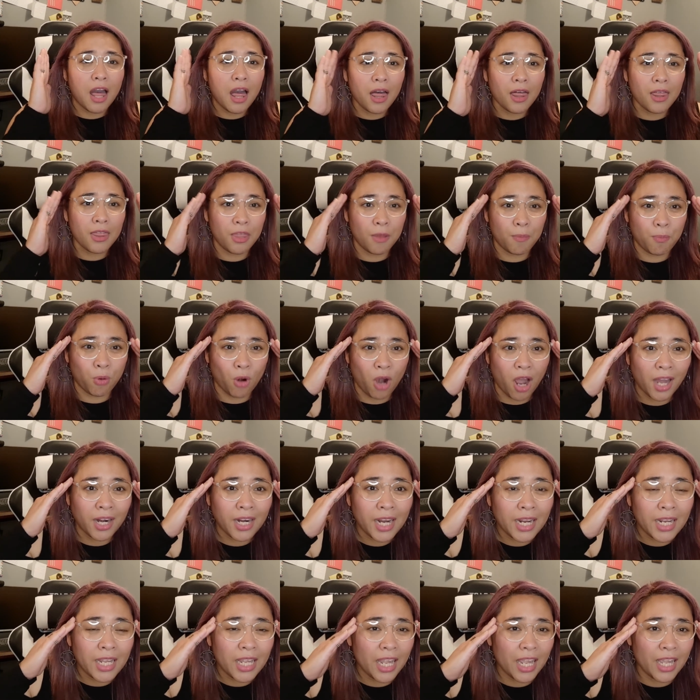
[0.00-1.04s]
the
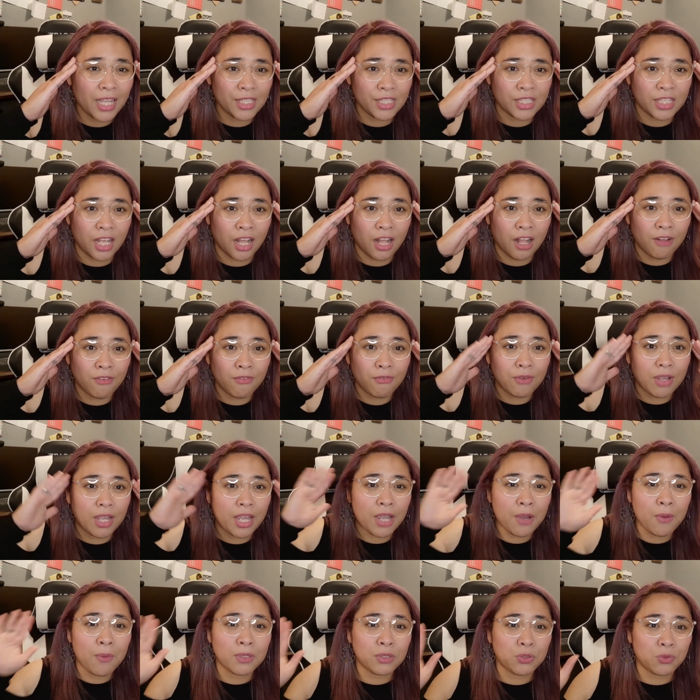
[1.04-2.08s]
product itself,
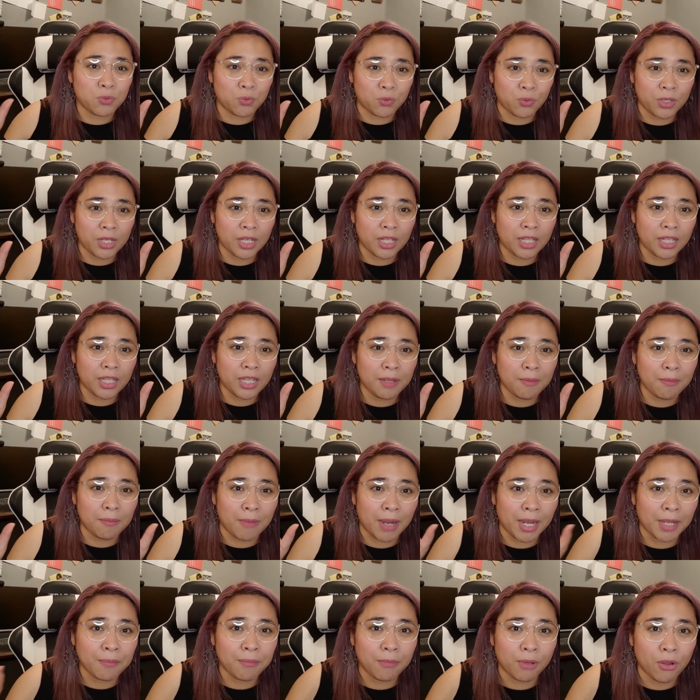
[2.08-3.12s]
it was really
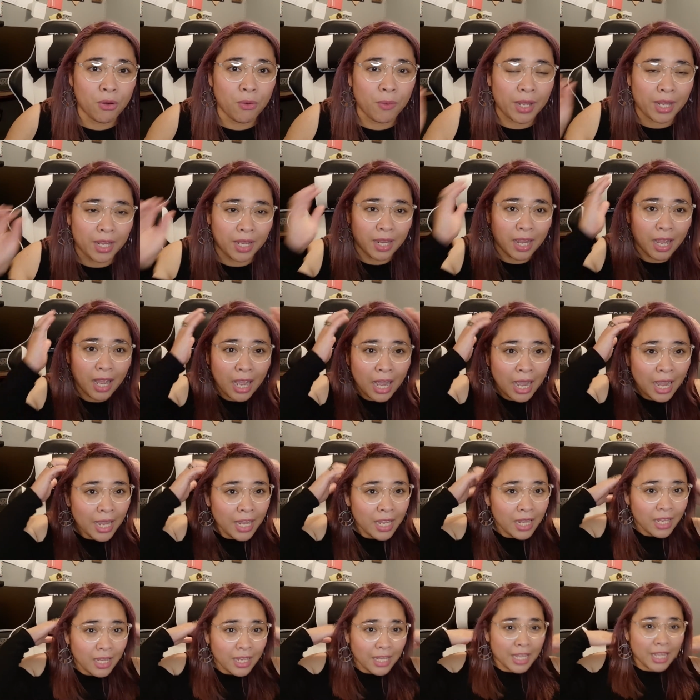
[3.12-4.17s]
mind blowing.
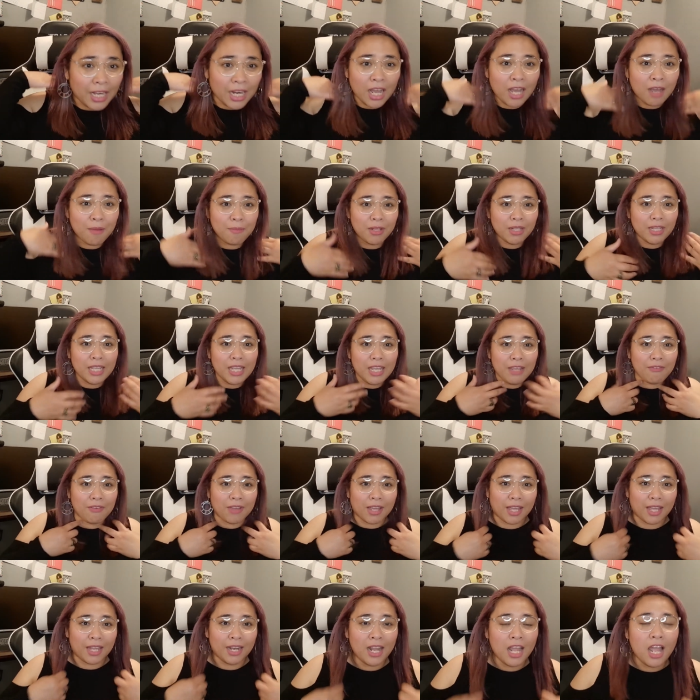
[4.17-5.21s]
I cannot believe
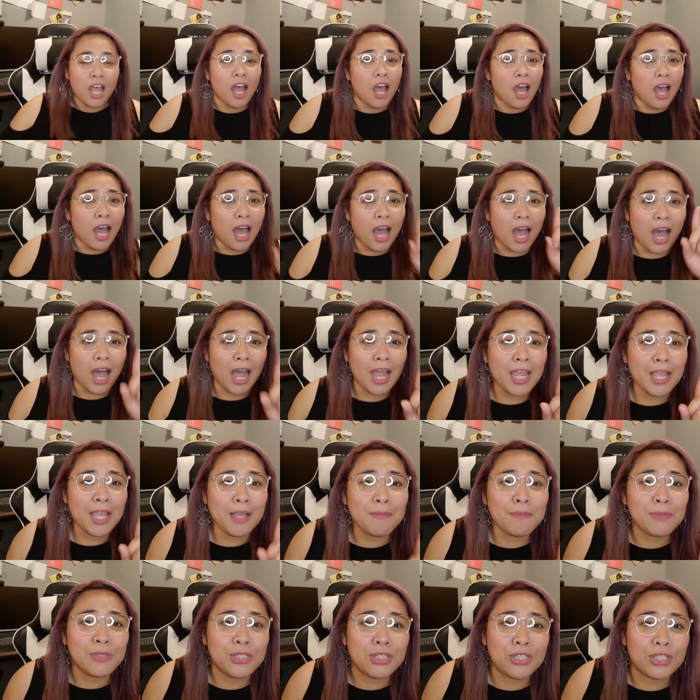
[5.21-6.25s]
it. I
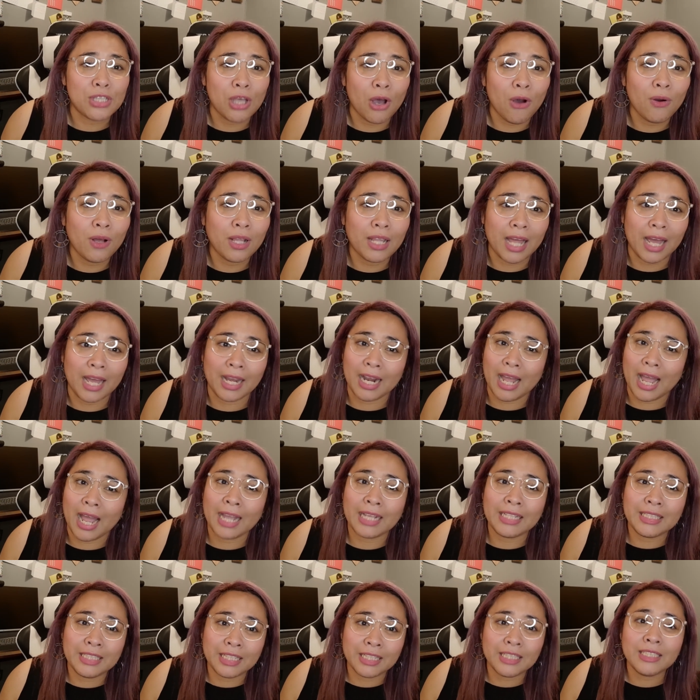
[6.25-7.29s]
am so glad
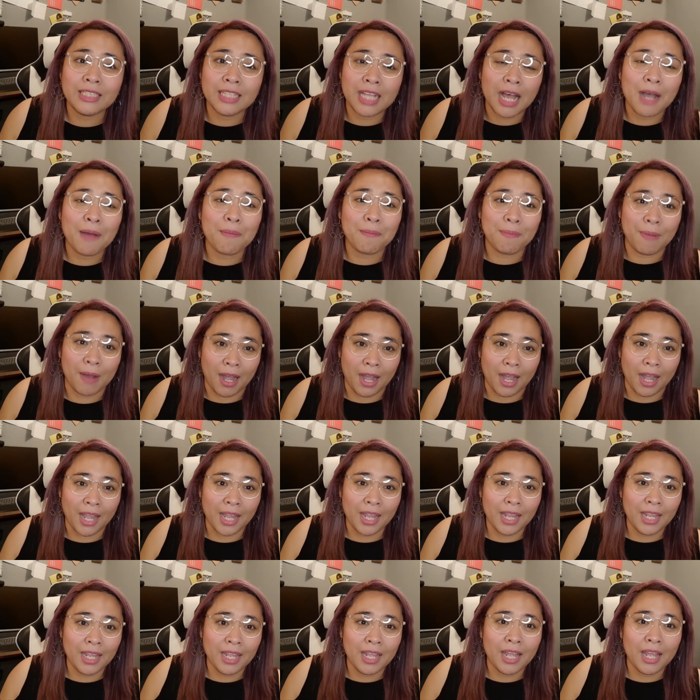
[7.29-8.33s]
I did not
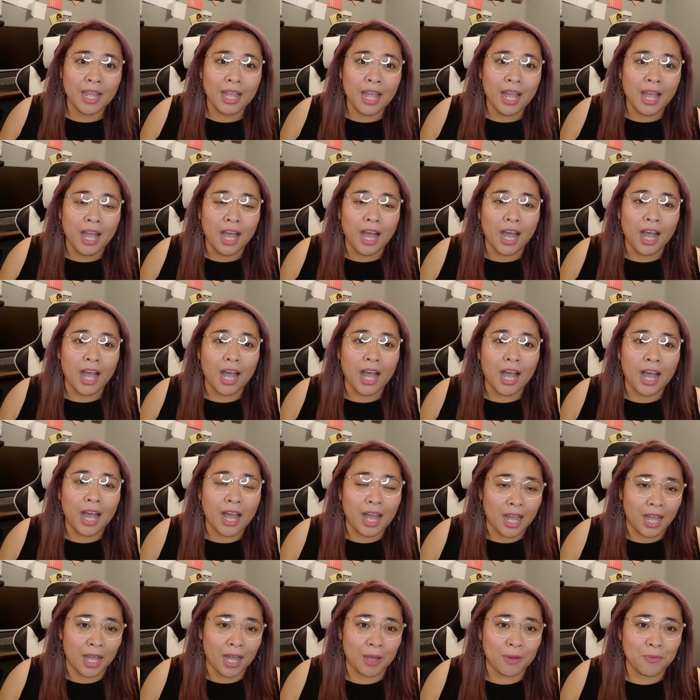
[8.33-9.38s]
buy
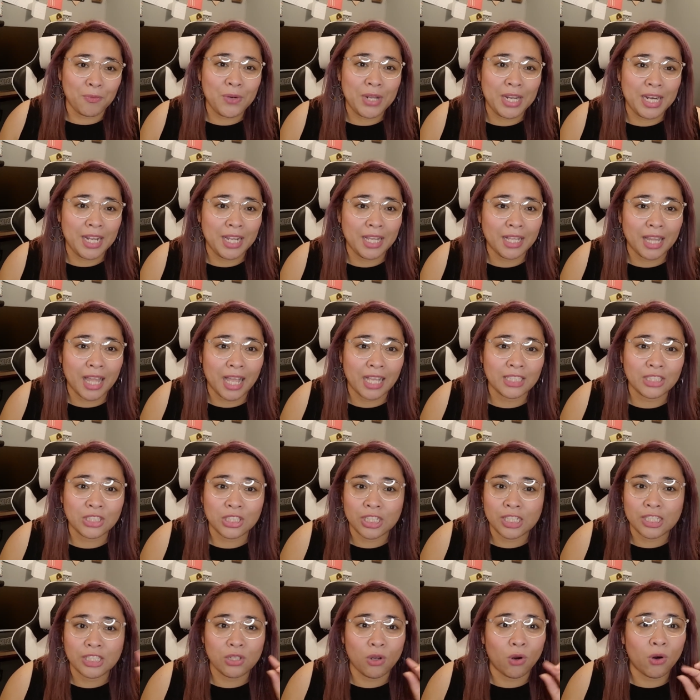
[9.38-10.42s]
uh, reading
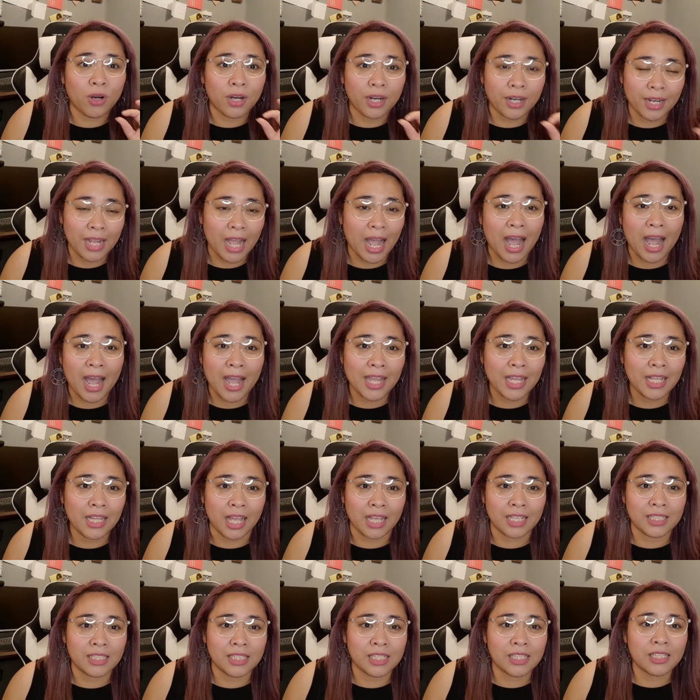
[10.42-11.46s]
glasses or
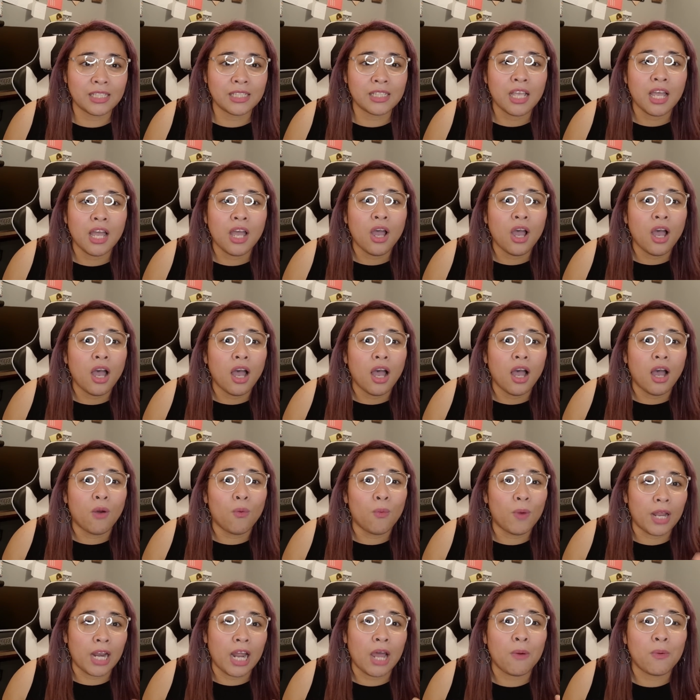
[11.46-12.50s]
eyeglasses
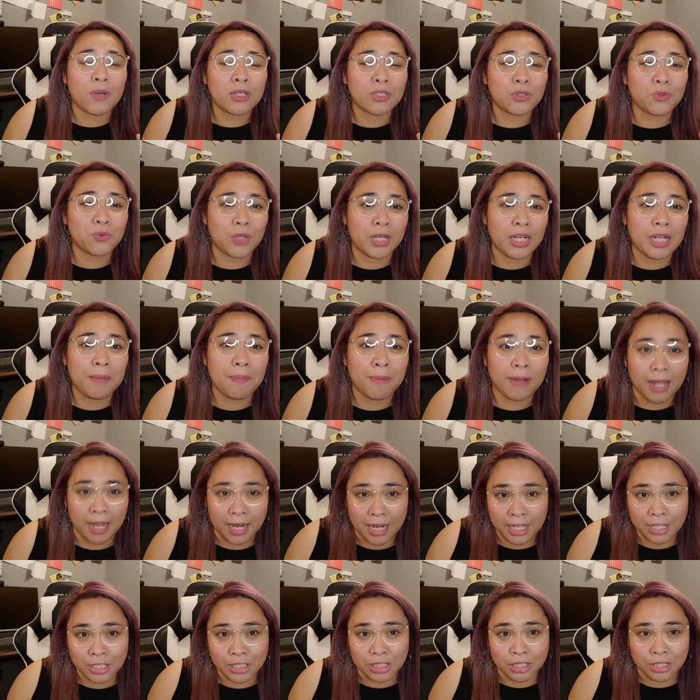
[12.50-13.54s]
when I was really
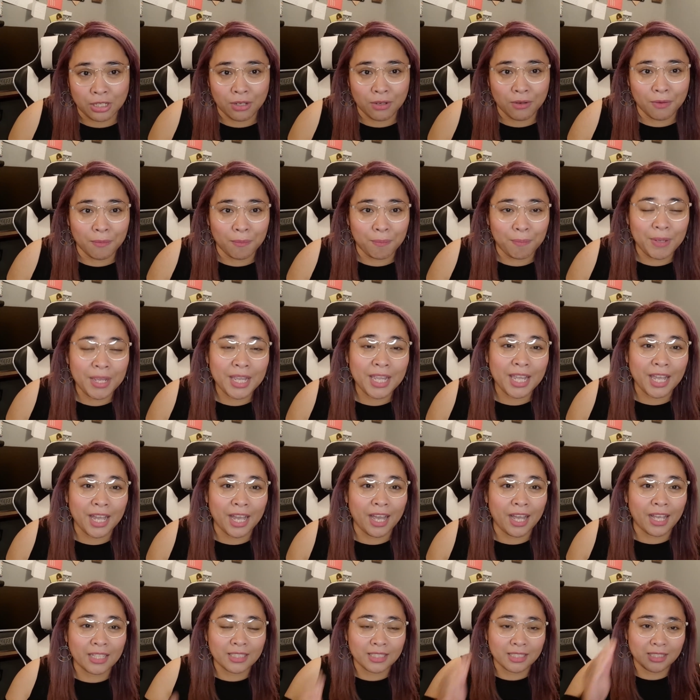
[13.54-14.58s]
planning to
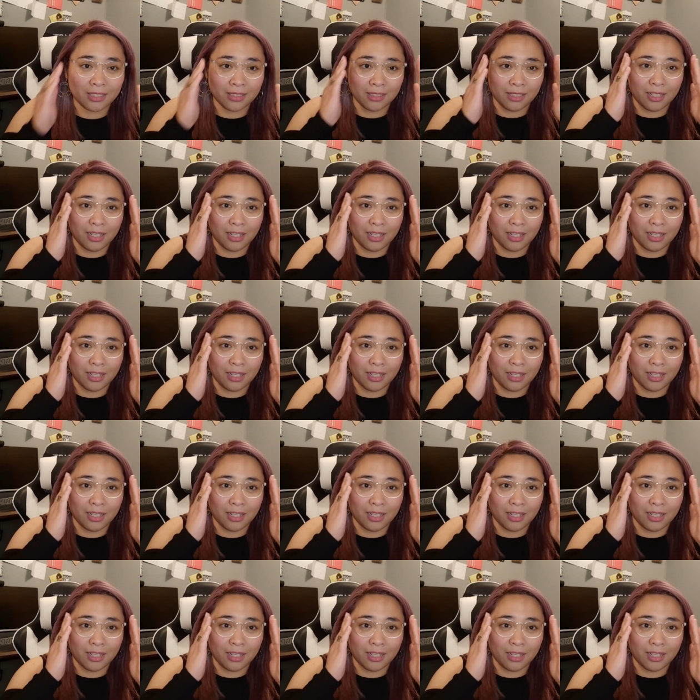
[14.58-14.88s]
because